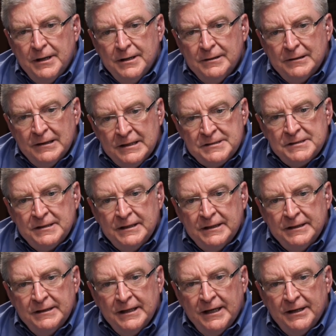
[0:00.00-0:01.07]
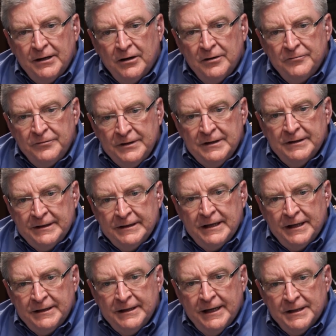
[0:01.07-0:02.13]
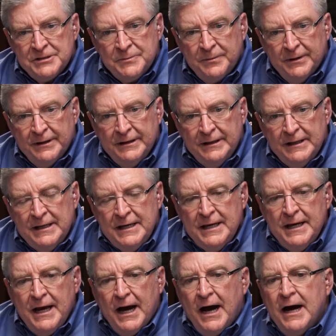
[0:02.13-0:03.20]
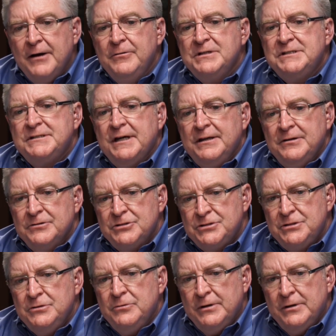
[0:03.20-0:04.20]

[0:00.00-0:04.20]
listening that are feeling that desperate. I would say there's two